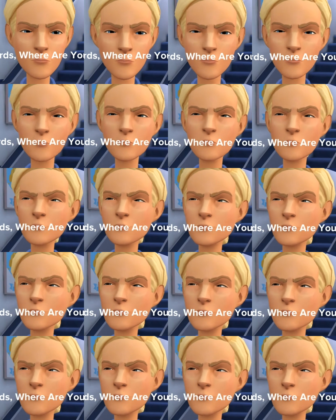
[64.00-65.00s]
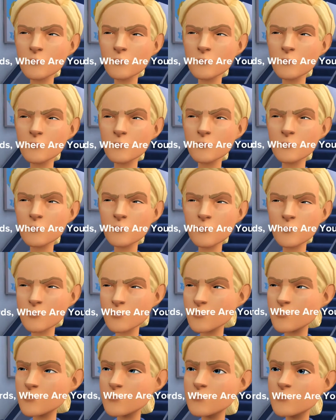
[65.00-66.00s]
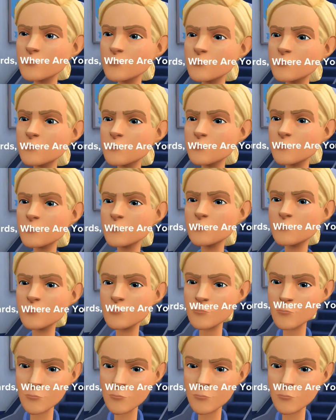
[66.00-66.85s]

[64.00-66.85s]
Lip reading: (silence)